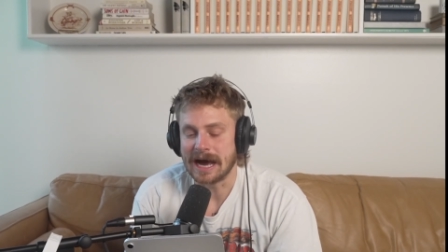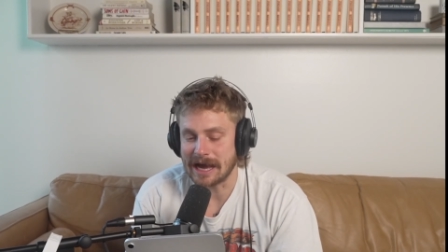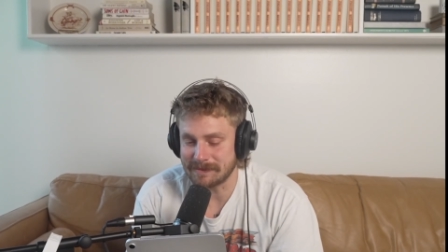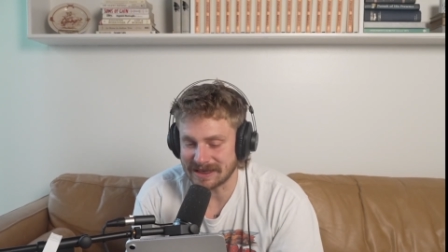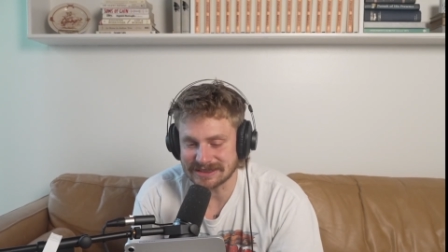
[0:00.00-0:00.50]

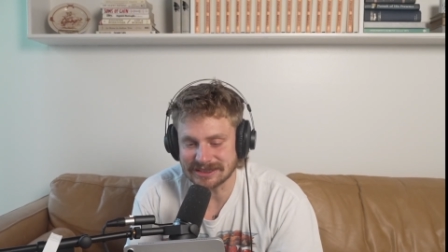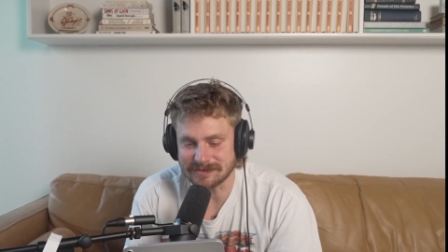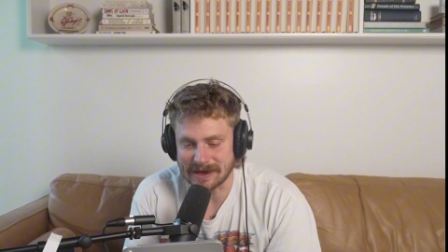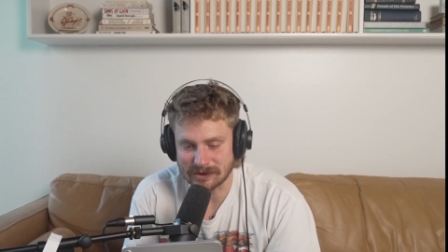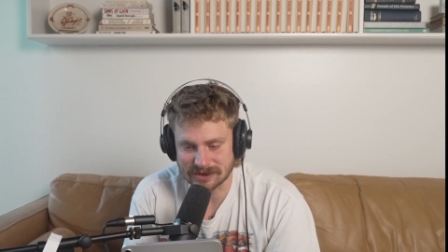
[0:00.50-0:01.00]
I messaged
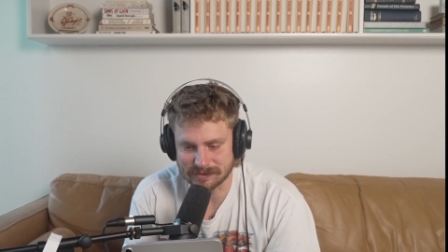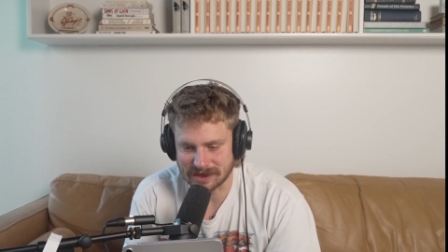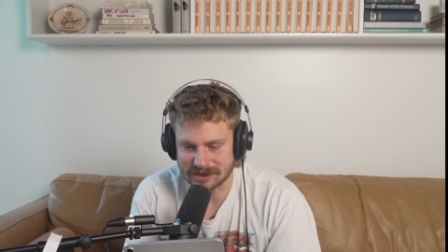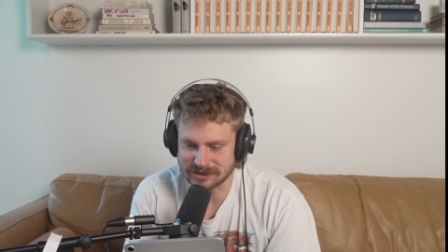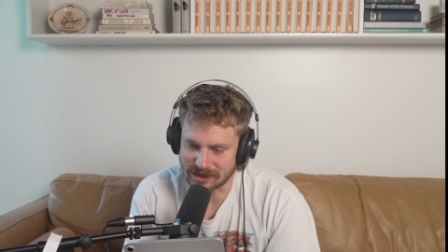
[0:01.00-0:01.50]
my older
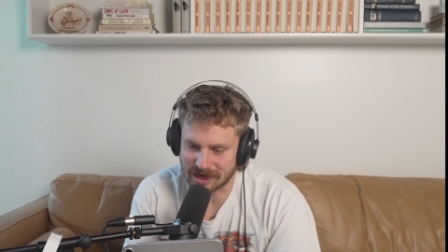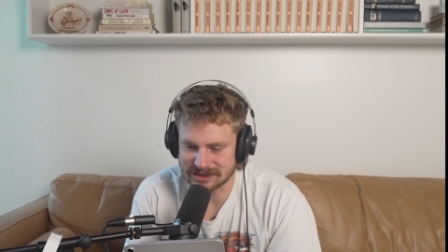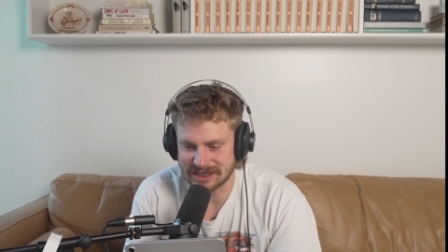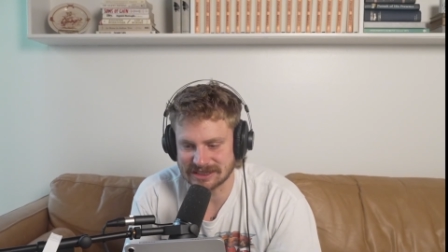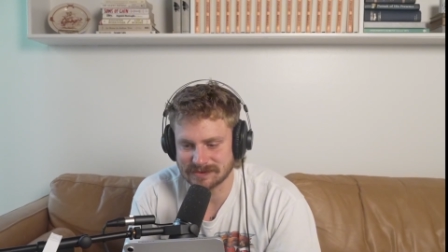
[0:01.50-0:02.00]
brother Josh
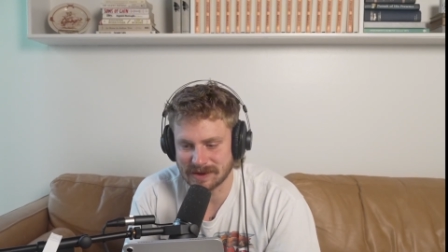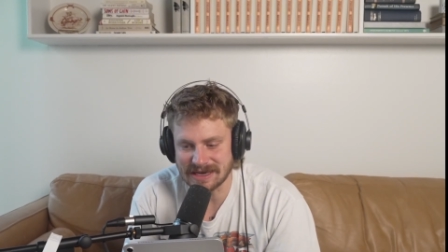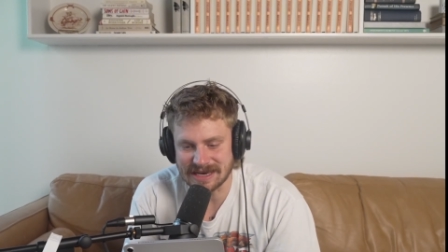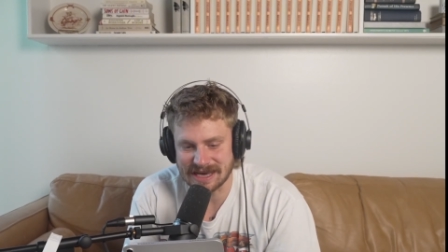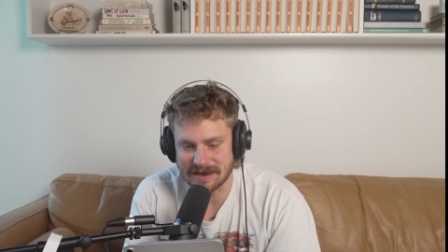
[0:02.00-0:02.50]
and
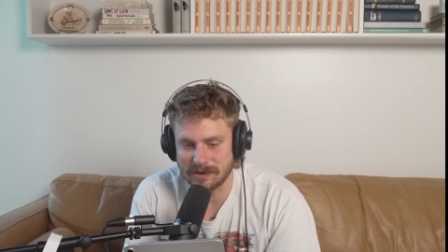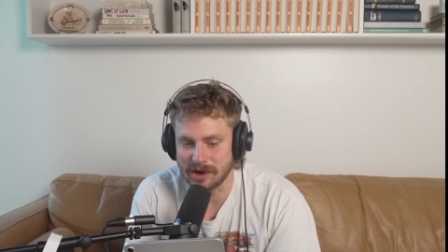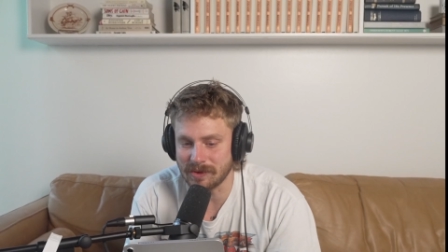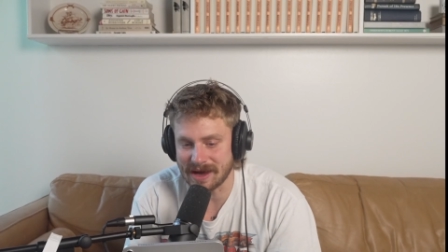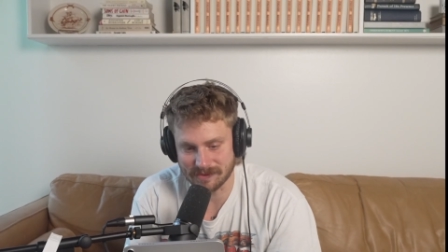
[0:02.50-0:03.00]
explained to him
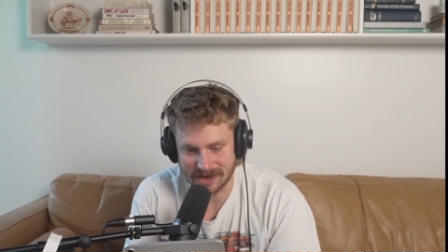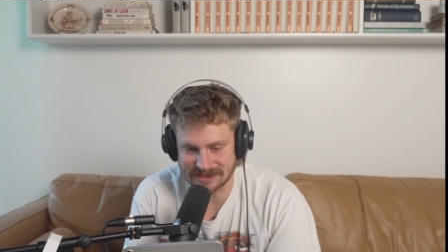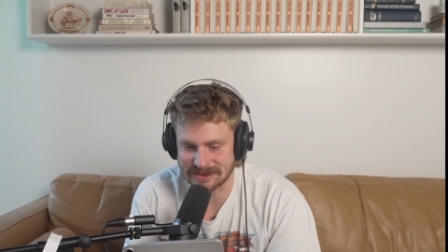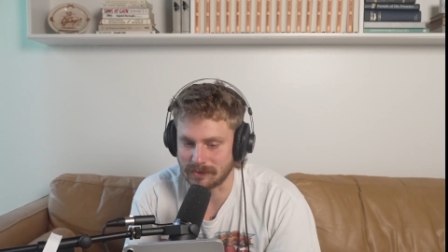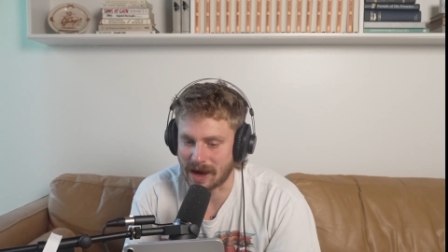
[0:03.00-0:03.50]
who I
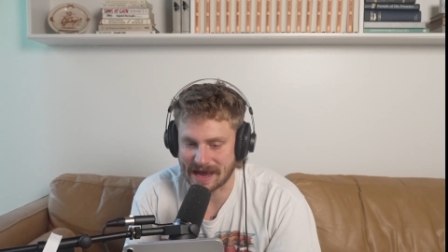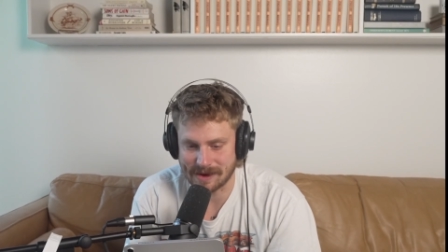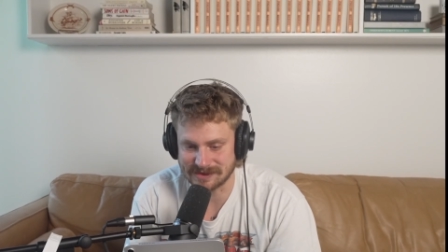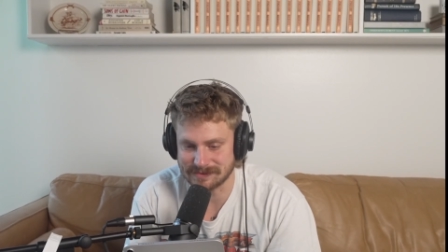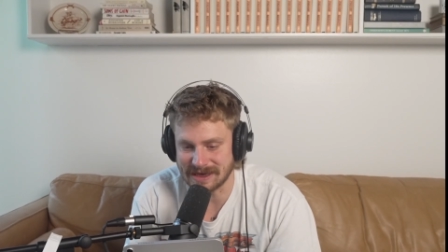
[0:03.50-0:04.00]
was and why I
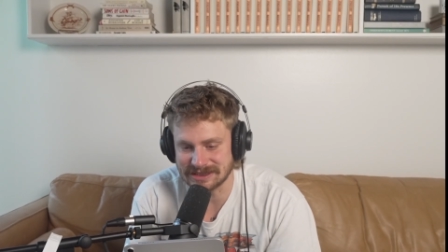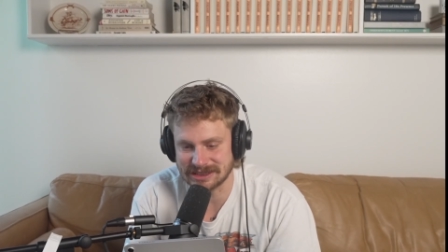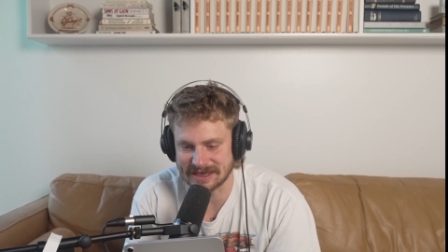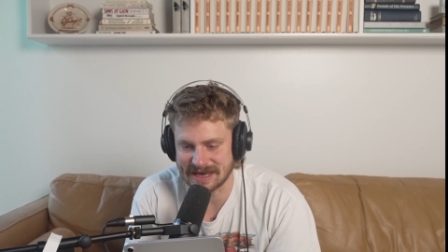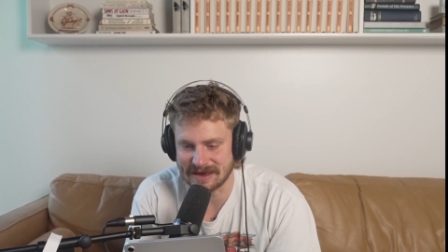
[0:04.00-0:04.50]
was
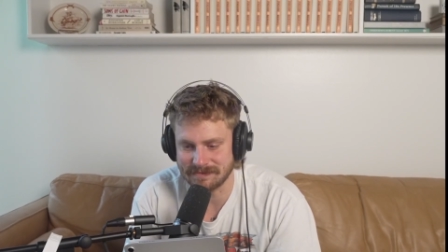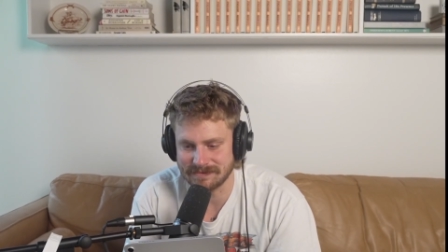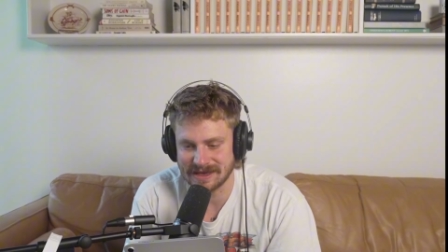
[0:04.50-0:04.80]
messaging him.